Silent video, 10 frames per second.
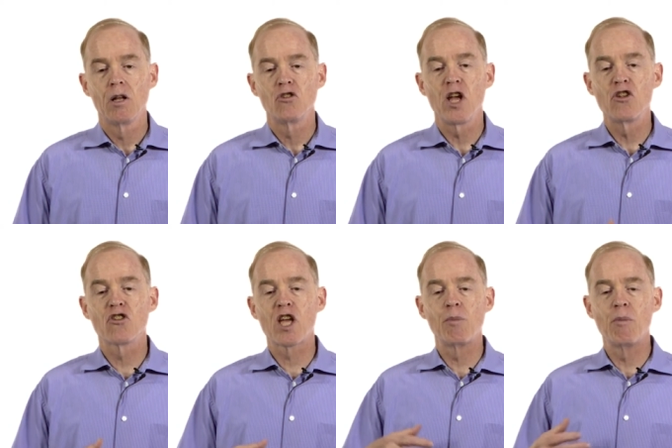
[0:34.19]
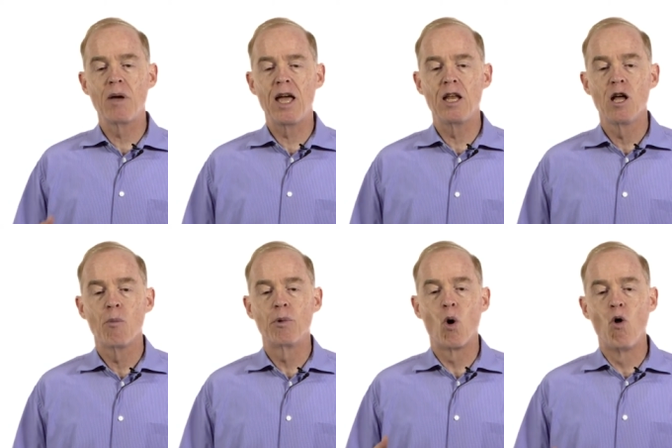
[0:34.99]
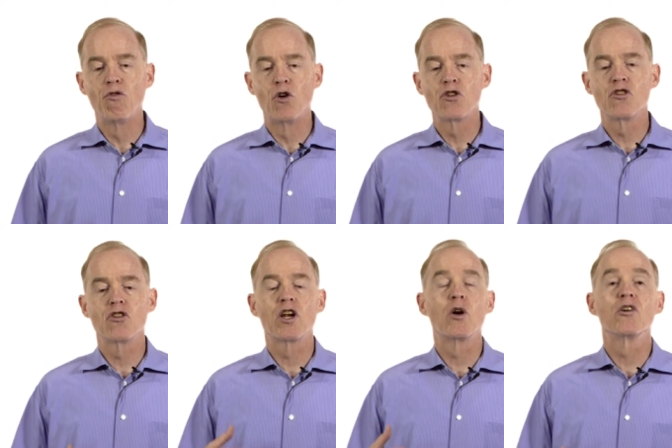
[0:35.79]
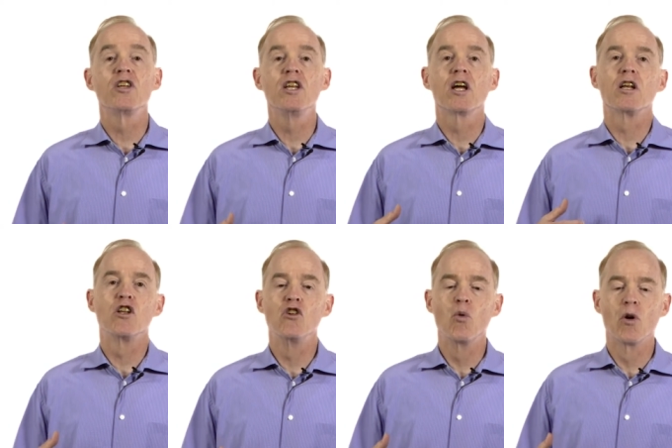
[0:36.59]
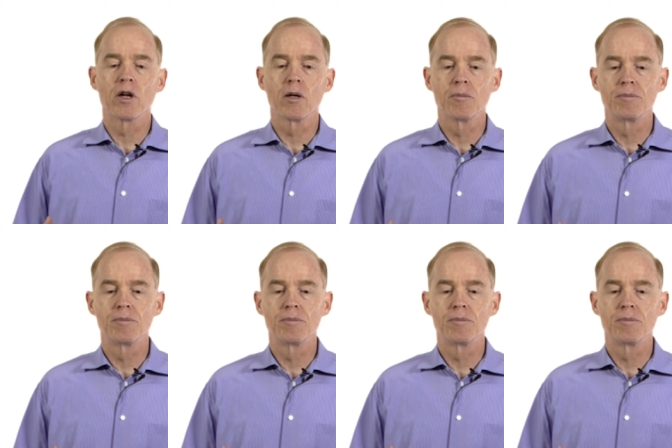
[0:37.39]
Changes can be made, but old versions are guaranteed to continue working.